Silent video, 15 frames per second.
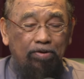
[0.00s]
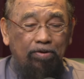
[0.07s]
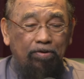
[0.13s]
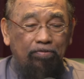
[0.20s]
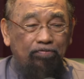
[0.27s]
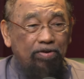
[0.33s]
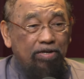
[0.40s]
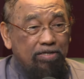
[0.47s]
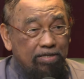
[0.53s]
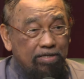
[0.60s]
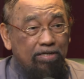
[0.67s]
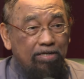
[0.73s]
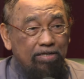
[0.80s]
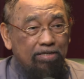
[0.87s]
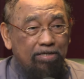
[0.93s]

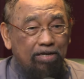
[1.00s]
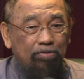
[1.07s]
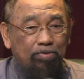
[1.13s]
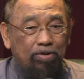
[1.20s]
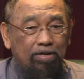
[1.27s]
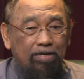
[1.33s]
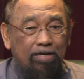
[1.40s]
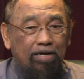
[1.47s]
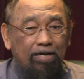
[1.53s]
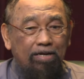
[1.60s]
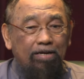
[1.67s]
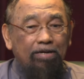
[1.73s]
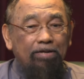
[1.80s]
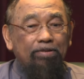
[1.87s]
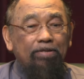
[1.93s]
feature that will
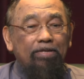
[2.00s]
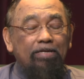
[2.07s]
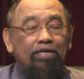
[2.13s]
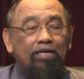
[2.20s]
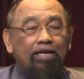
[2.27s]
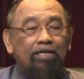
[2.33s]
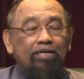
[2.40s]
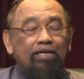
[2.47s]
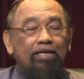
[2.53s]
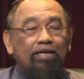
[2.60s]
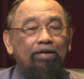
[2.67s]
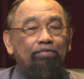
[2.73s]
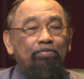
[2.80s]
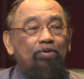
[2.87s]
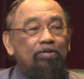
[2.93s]
can
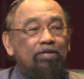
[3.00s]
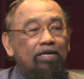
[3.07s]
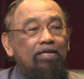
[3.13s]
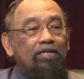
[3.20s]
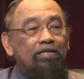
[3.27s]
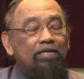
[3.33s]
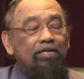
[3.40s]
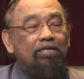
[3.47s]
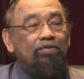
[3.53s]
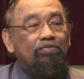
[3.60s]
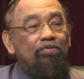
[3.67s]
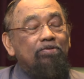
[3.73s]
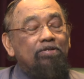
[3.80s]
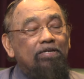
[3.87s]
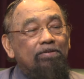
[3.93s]
project in the future.